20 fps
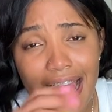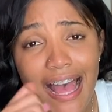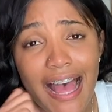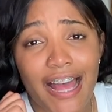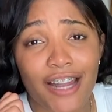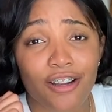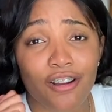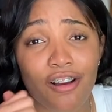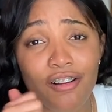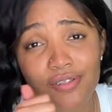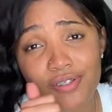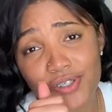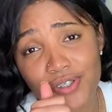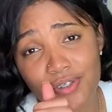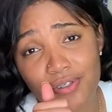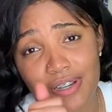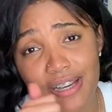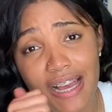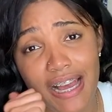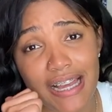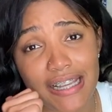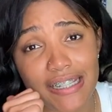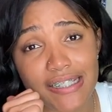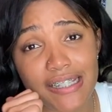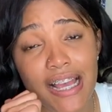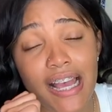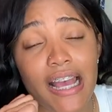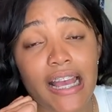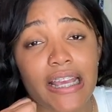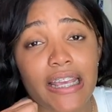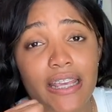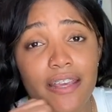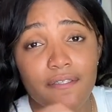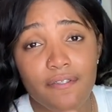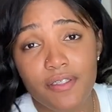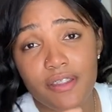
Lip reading: And also guys, give